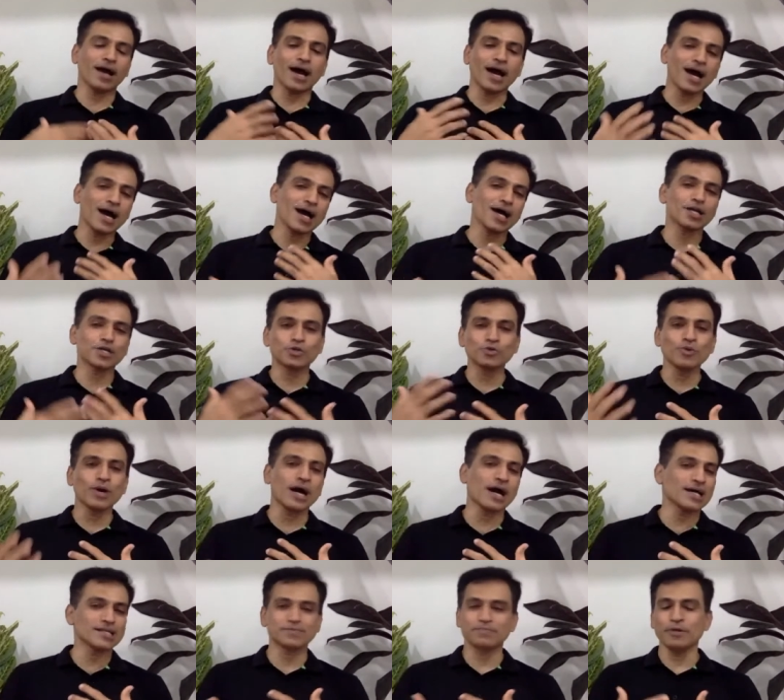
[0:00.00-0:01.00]
hour, 2
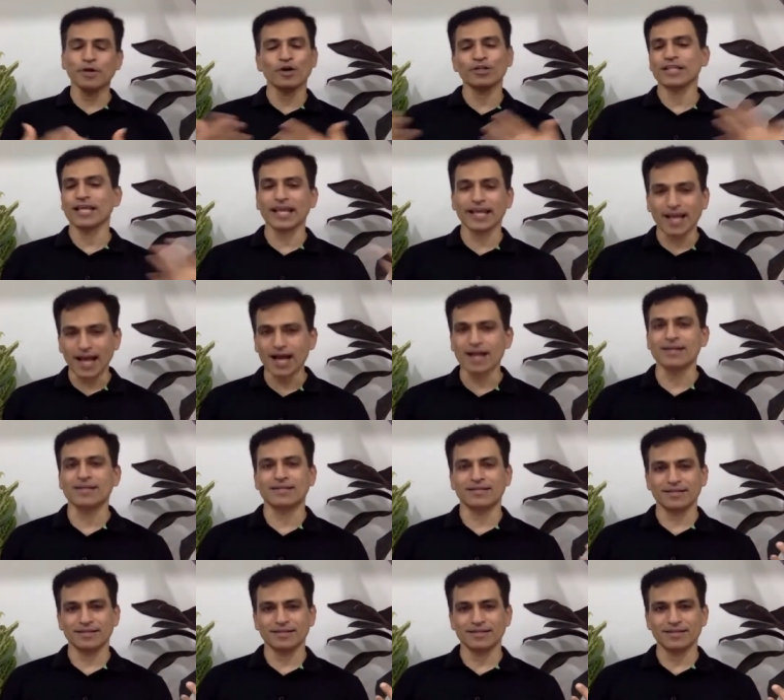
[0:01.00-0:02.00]
hours. Beyond that, I can't.